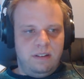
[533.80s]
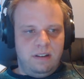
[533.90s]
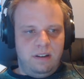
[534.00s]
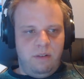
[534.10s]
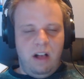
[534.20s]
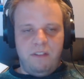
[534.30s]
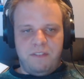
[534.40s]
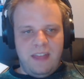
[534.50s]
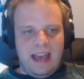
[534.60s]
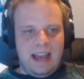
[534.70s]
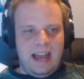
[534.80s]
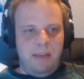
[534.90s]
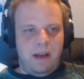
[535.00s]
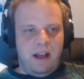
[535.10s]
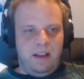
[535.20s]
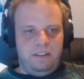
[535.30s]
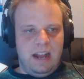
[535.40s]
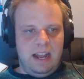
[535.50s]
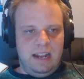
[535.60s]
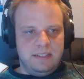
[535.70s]
Well, for that, I
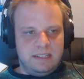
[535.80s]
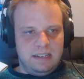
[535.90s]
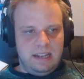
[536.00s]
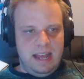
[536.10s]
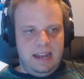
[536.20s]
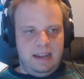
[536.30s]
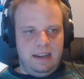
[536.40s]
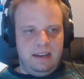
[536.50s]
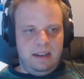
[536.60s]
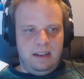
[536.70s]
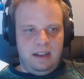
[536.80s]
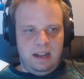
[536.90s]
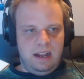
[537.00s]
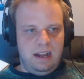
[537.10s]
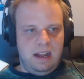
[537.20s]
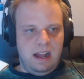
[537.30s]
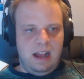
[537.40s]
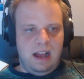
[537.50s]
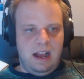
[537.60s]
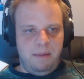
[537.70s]
apologize and
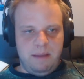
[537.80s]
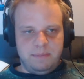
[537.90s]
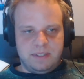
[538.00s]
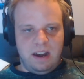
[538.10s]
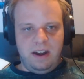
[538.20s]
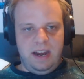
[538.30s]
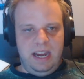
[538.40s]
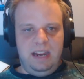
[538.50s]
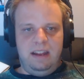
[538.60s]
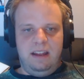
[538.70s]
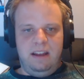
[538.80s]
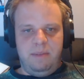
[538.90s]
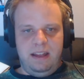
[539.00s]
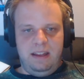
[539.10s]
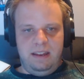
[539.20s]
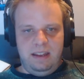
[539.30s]
I'm sorry, but